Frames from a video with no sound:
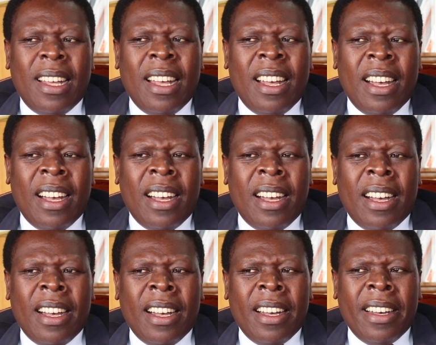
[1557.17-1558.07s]

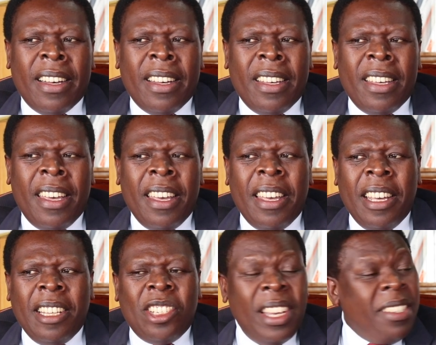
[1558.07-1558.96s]
Uh, he,
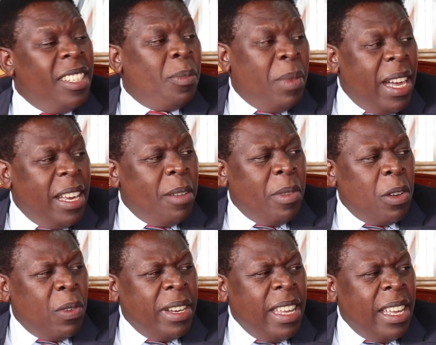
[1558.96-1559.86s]
he, changed his mind
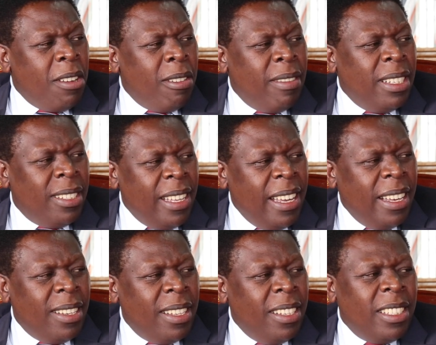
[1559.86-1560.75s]
about what he had always
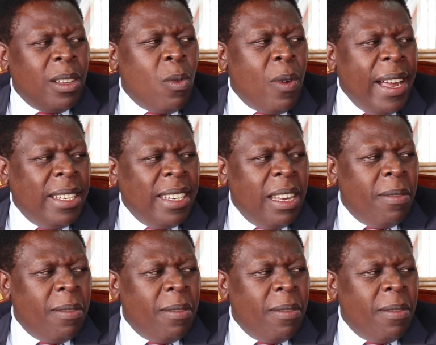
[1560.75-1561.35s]
said, that this is a white